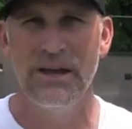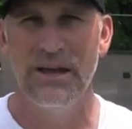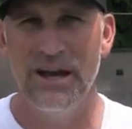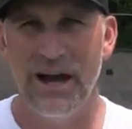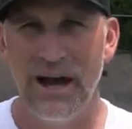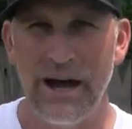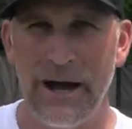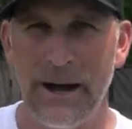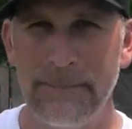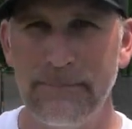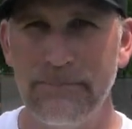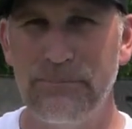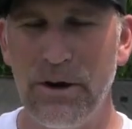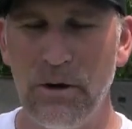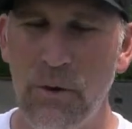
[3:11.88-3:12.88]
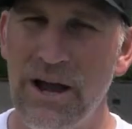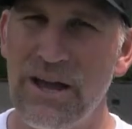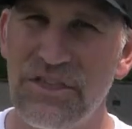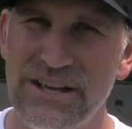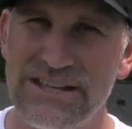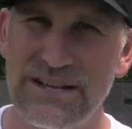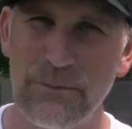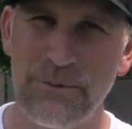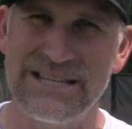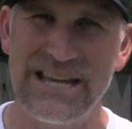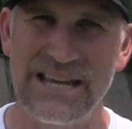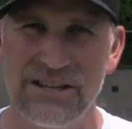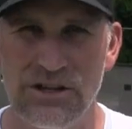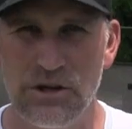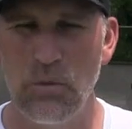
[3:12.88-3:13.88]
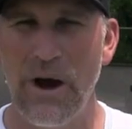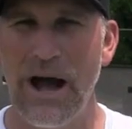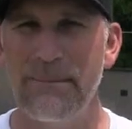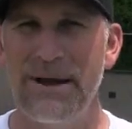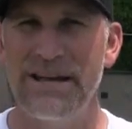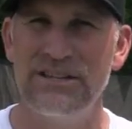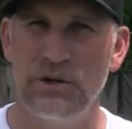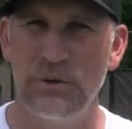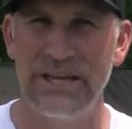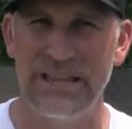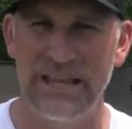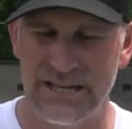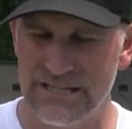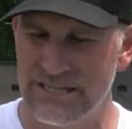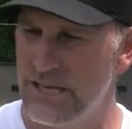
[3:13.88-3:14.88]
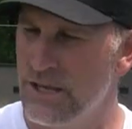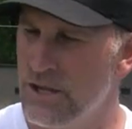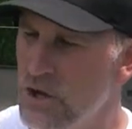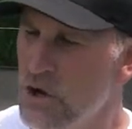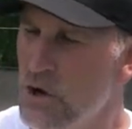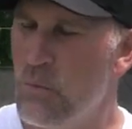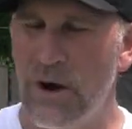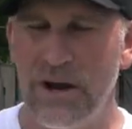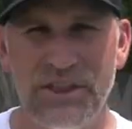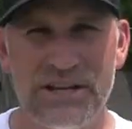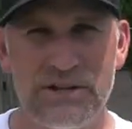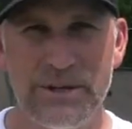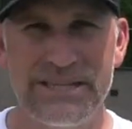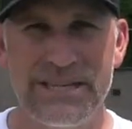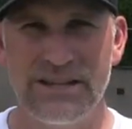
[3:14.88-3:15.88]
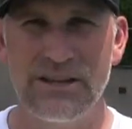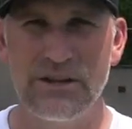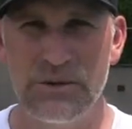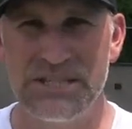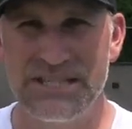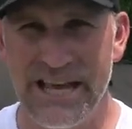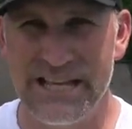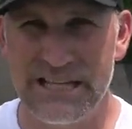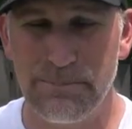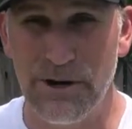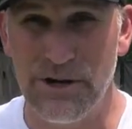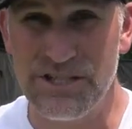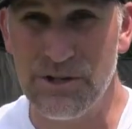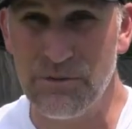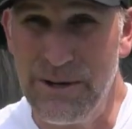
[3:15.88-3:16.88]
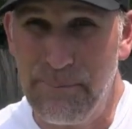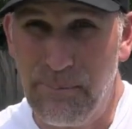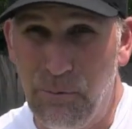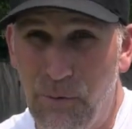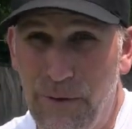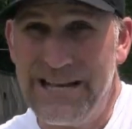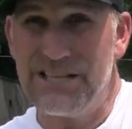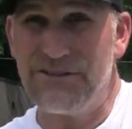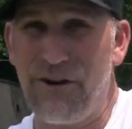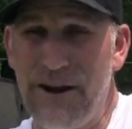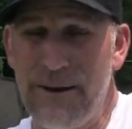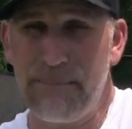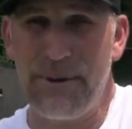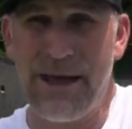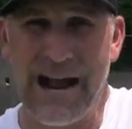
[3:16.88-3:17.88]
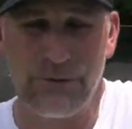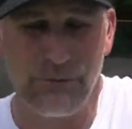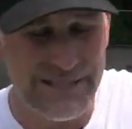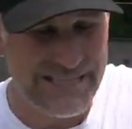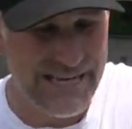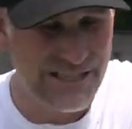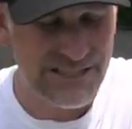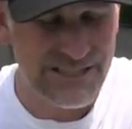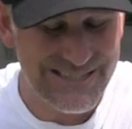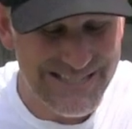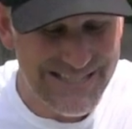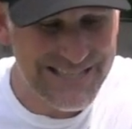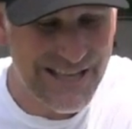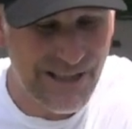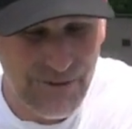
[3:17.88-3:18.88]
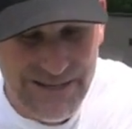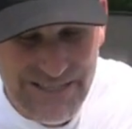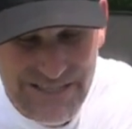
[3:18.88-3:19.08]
Um, but one of the things that we tend to do, why am I doing this? One of the things we tend to do as tennis players is we brace for impact. We tend to decelerate and